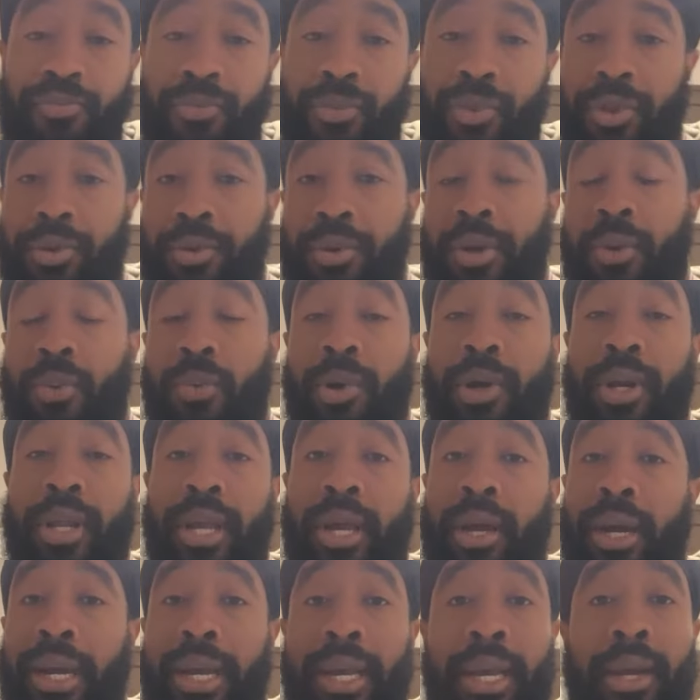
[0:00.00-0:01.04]
You can work
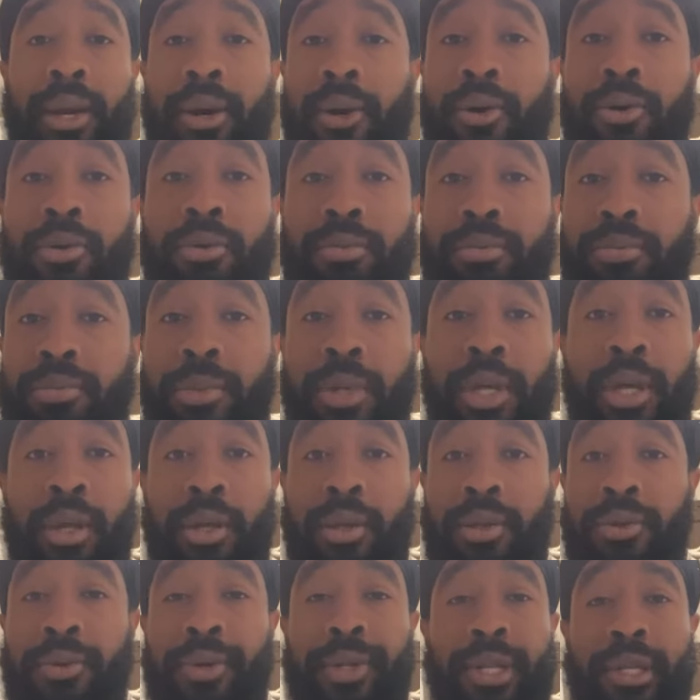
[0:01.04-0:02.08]
out at home.
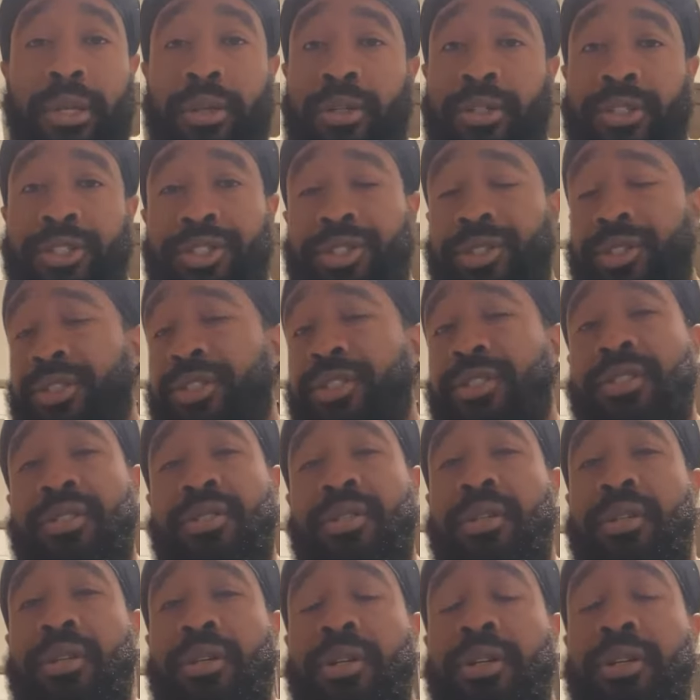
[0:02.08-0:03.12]
You can look just as
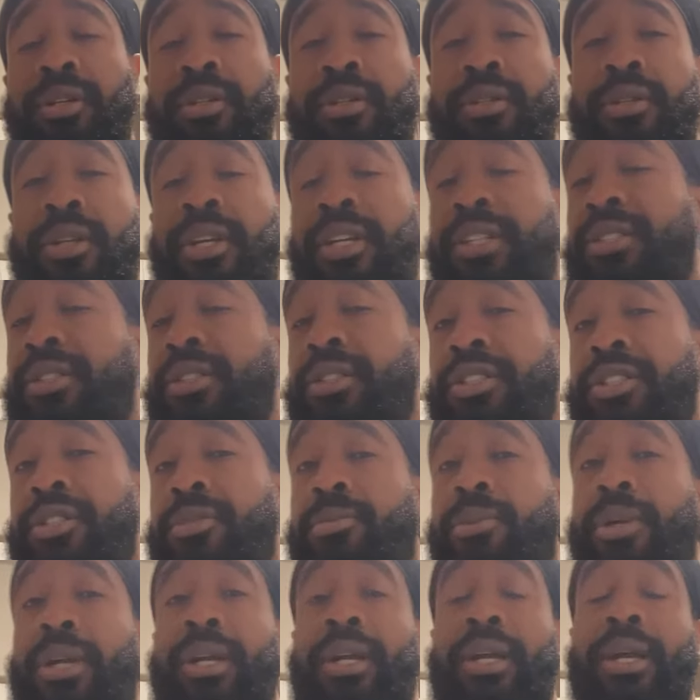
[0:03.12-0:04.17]
good as a gym
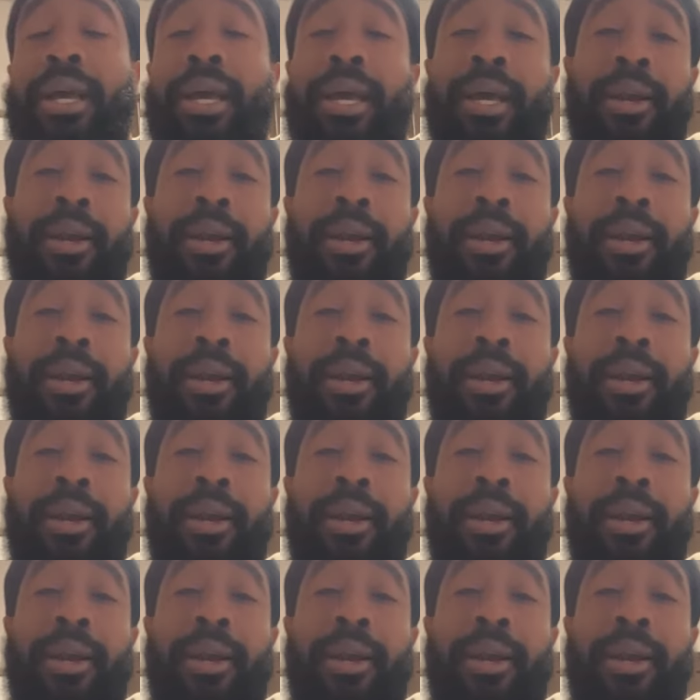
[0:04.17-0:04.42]
rat at